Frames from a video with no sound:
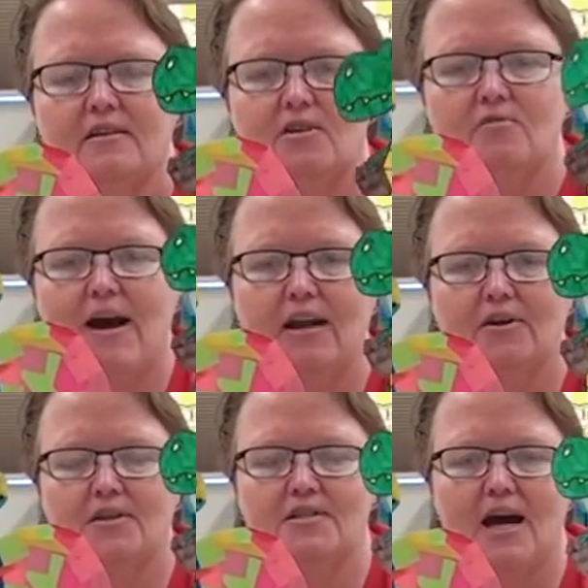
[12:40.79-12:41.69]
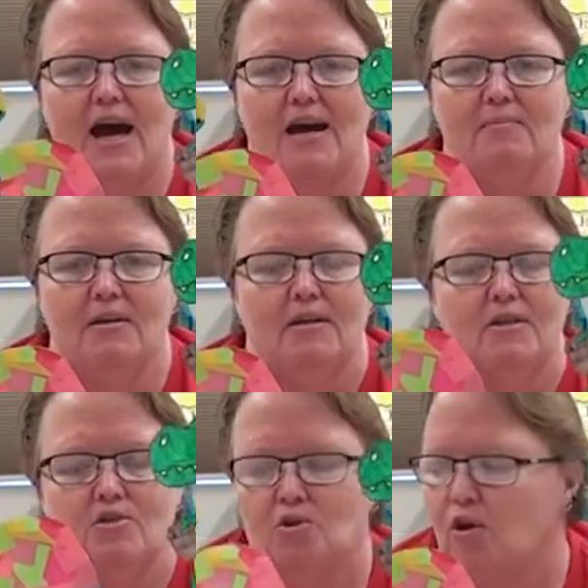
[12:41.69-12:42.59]
you've had a good time.
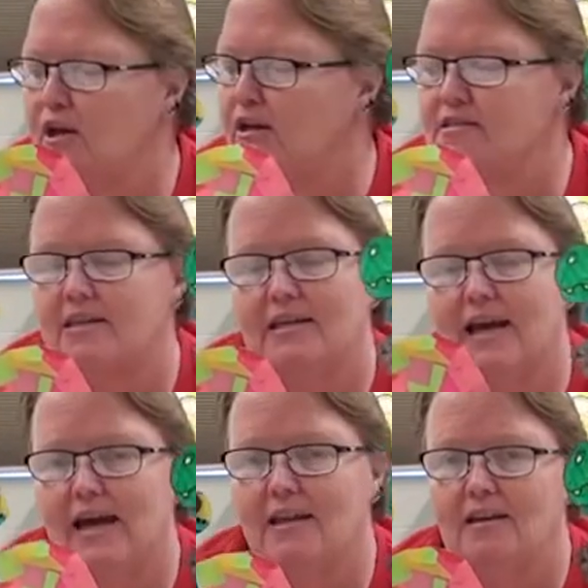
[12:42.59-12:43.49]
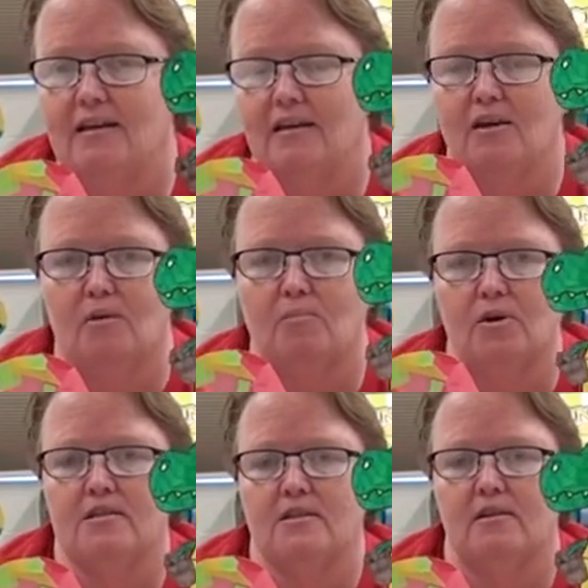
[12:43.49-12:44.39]
Join us again in our
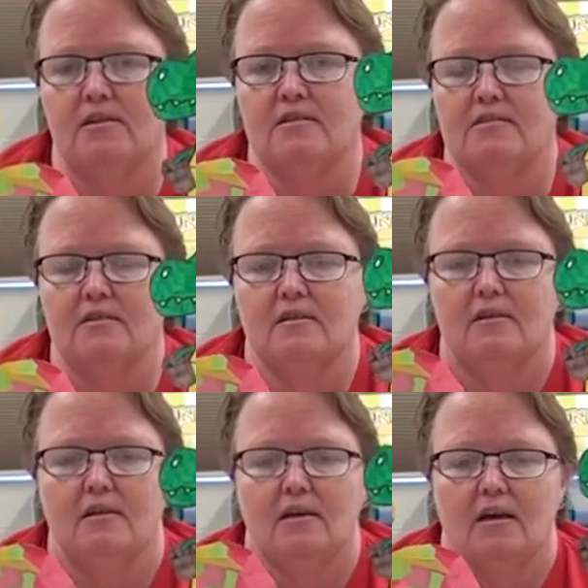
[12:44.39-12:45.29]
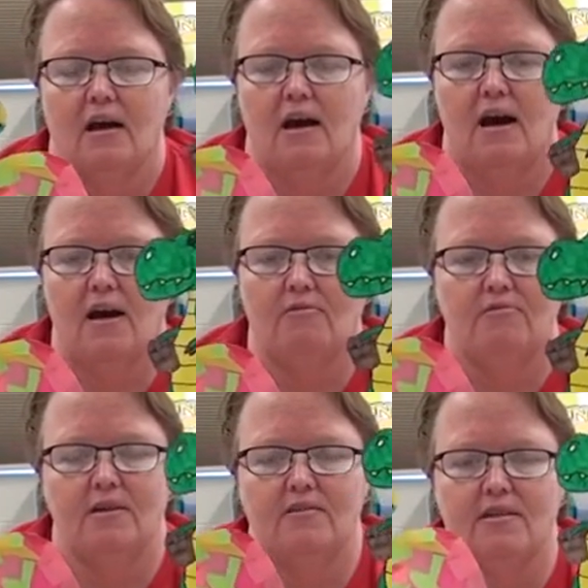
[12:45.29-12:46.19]
book series
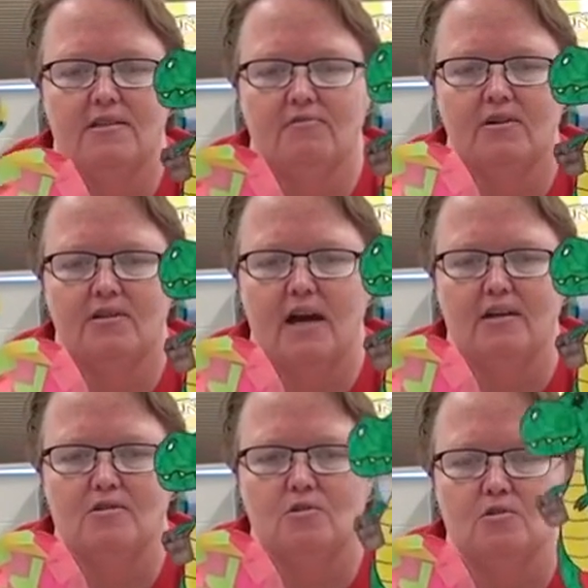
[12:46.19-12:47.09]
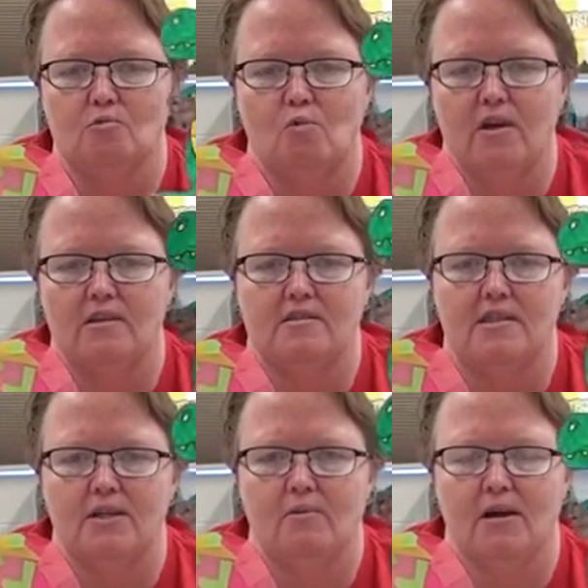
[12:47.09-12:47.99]
of the different dinosaurs. What
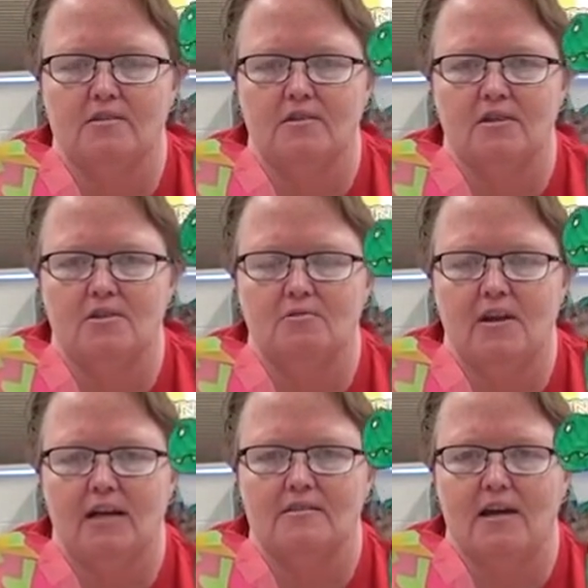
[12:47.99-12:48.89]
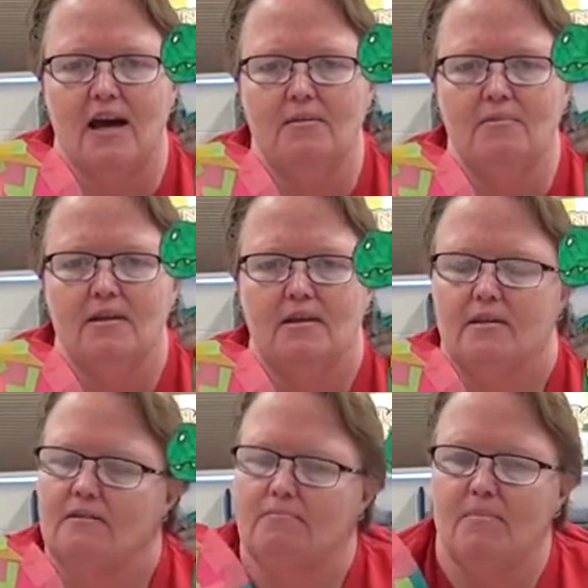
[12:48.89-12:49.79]
is T-Rex going to do next time?
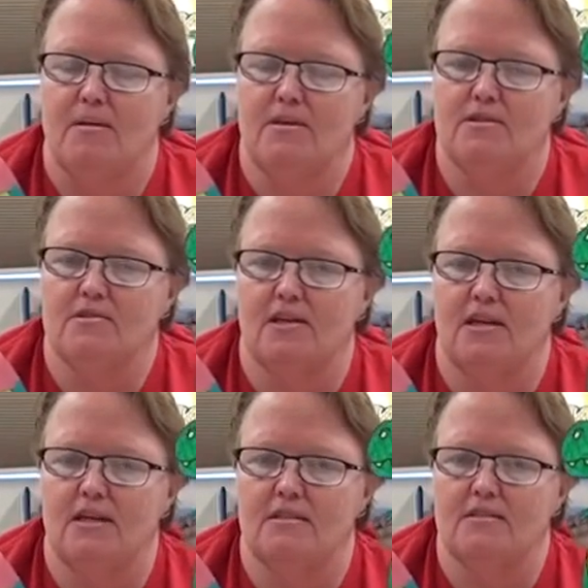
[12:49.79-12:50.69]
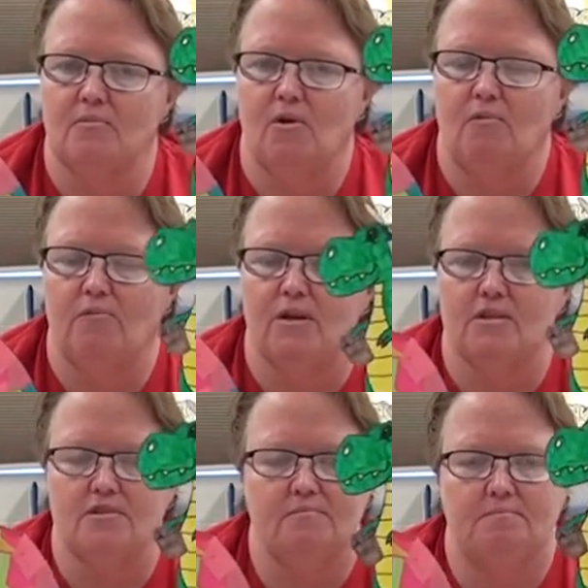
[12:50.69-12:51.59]
Maybe he's going to eat some
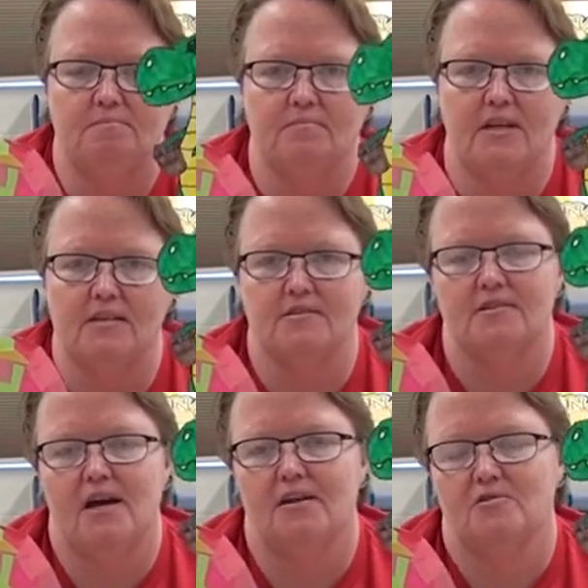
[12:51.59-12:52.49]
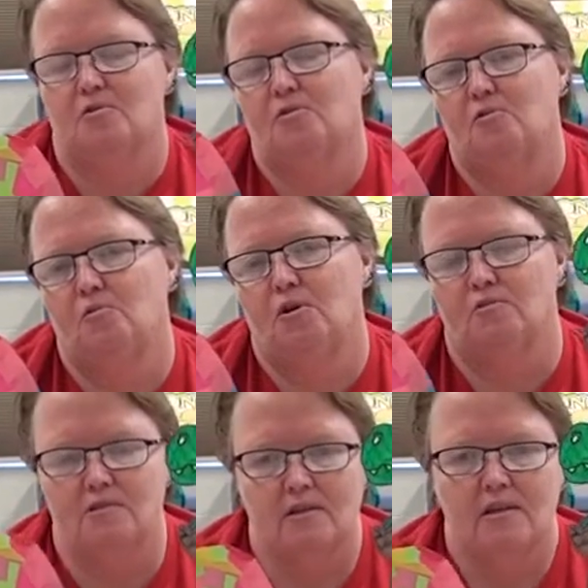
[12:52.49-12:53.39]
goldfish. He's a dinosaur. Who
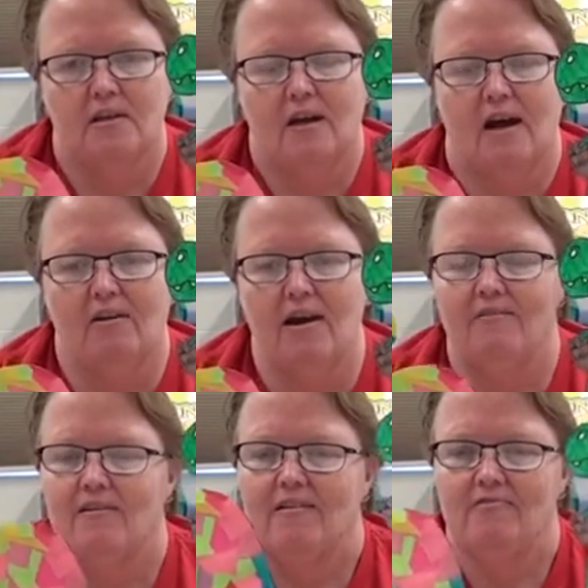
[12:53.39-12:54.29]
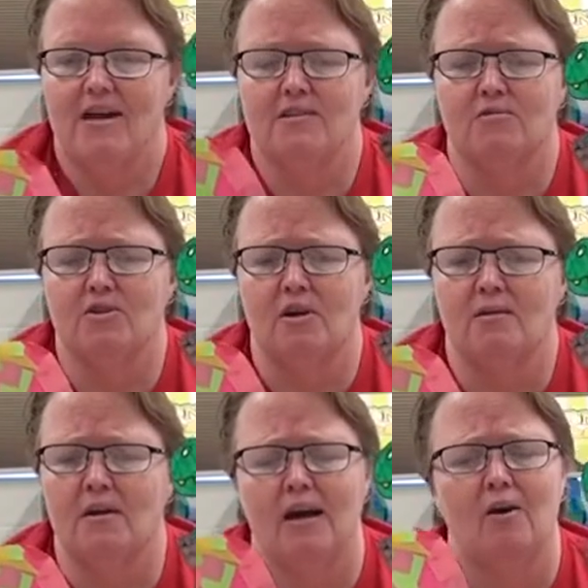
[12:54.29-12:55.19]
knows? All right. Thanks for
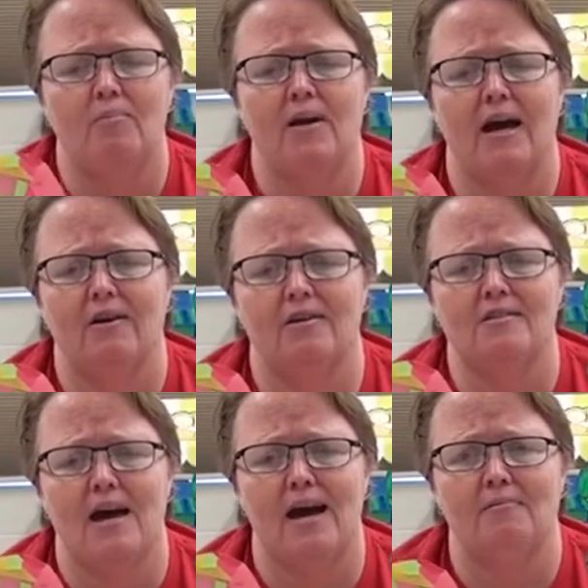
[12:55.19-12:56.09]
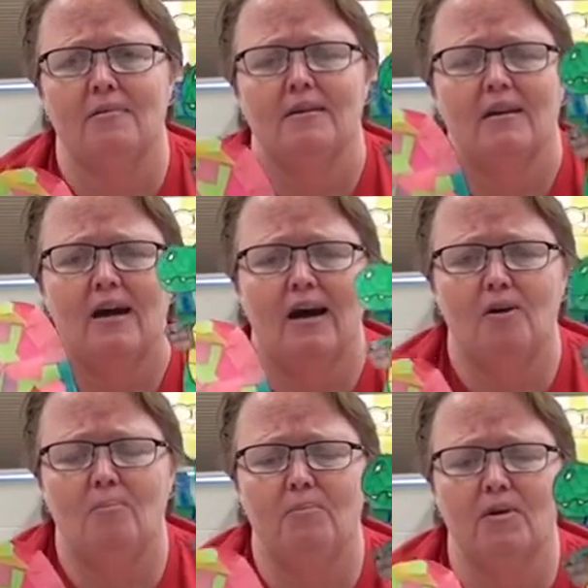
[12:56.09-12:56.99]
joining me. I hope you had a good time. I
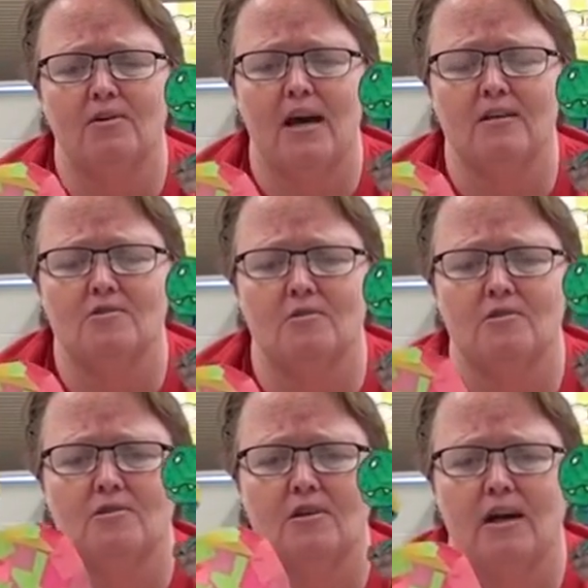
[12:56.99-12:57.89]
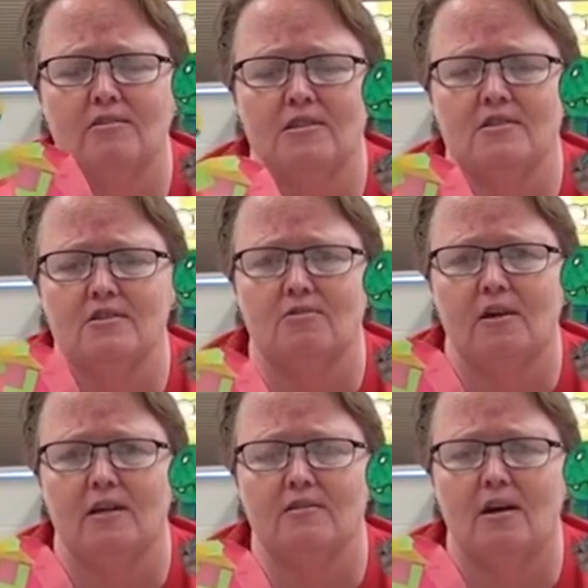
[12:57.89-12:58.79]
hope your dinosaurs turn out just as
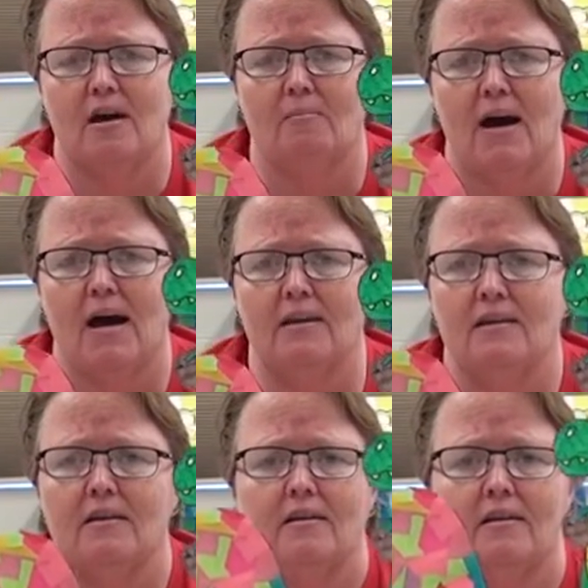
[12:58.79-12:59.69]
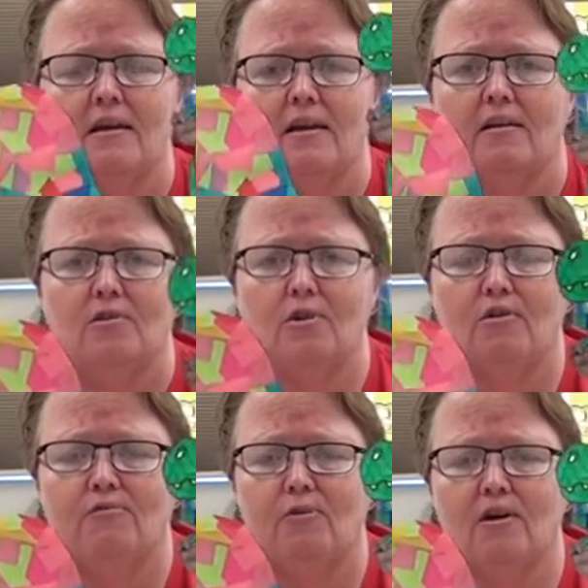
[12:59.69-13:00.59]
great as mine.
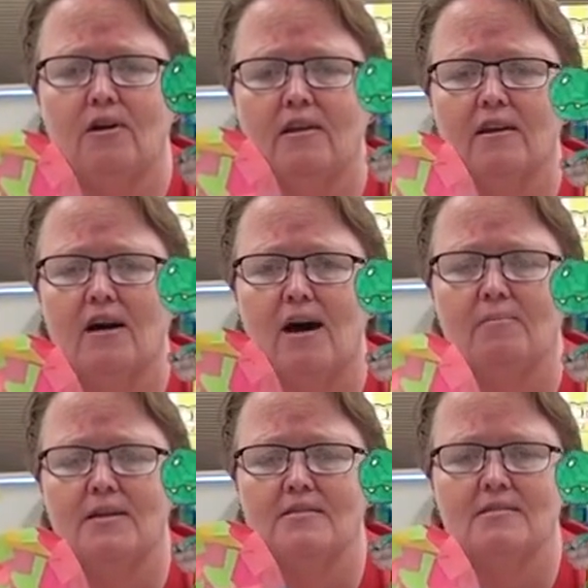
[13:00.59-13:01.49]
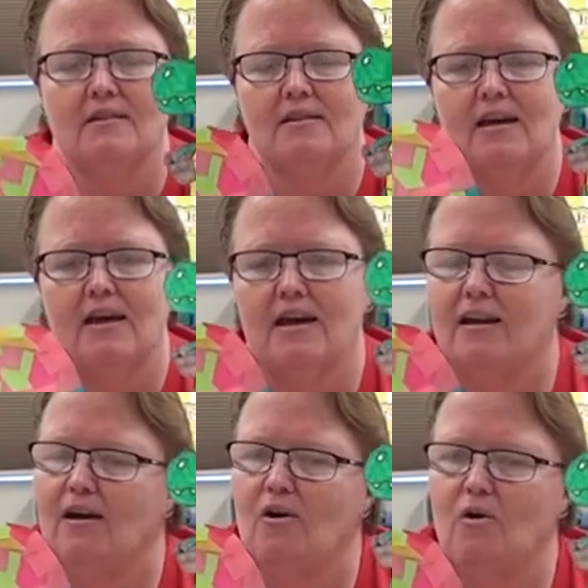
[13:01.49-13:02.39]
Look for it in the comments
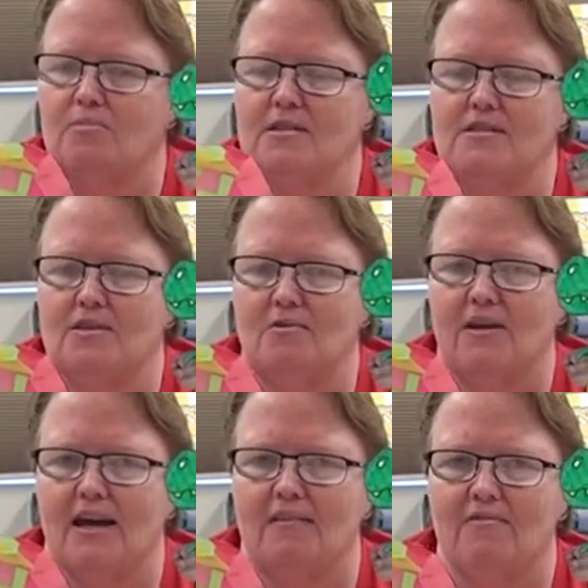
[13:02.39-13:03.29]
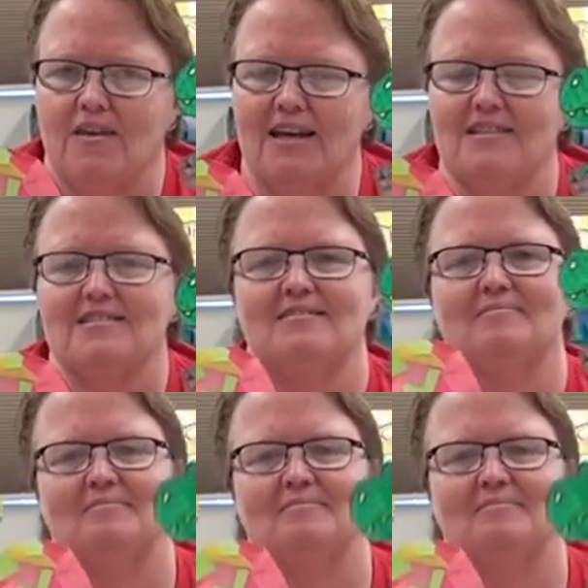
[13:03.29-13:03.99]
and hope to see you again. Thanks.